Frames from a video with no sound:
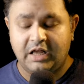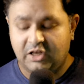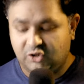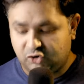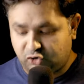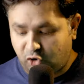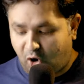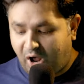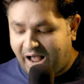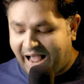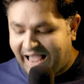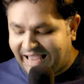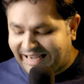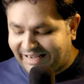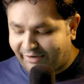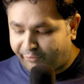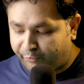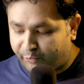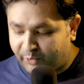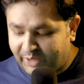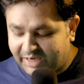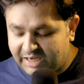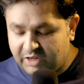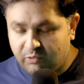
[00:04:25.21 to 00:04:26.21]
So I
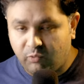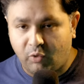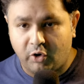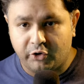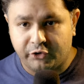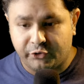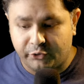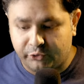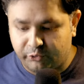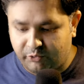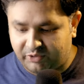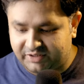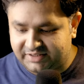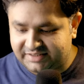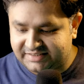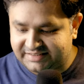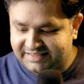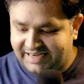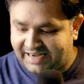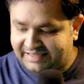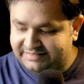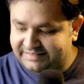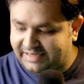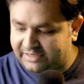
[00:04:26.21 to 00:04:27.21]
really want you to
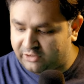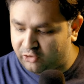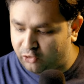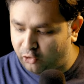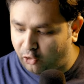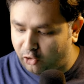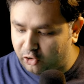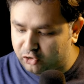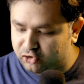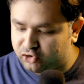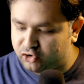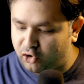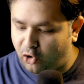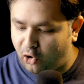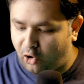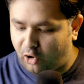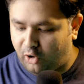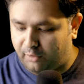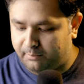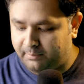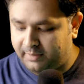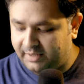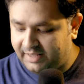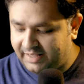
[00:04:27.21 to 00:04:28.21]
understand that your
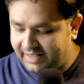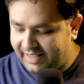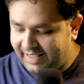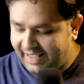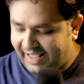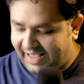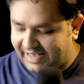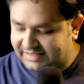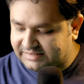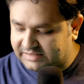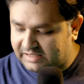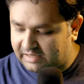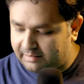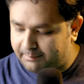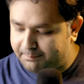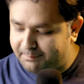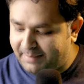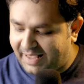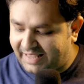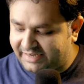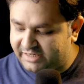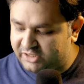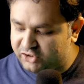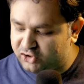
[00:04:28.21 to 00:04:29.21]
job as a
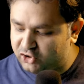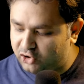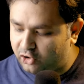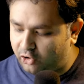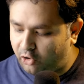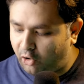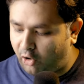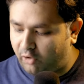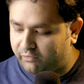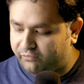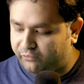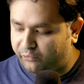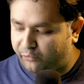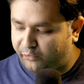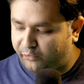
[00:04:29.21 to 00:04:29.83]
manager of